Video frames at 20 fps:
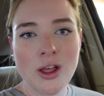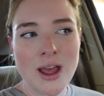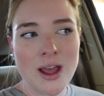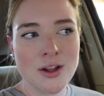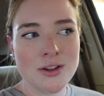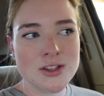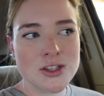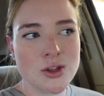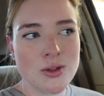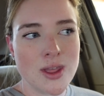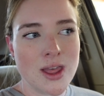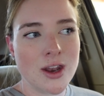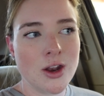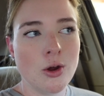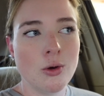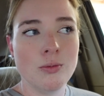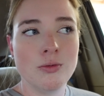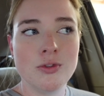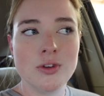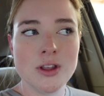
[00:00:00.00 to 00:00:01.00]
out so that
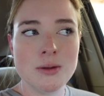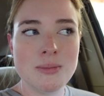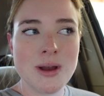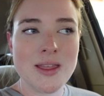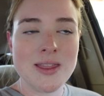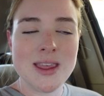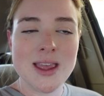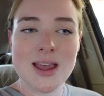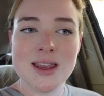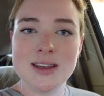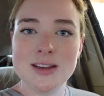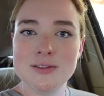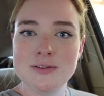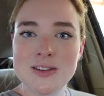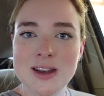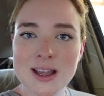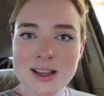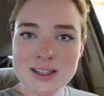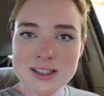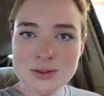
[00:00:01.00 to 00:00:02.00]
hopefully by the end of
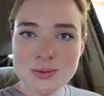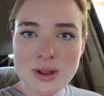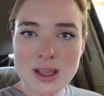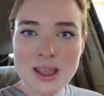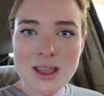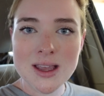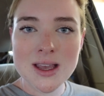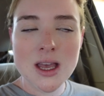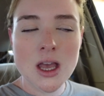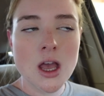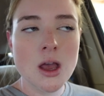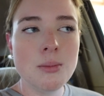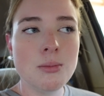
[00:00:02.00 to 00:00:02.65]
next week,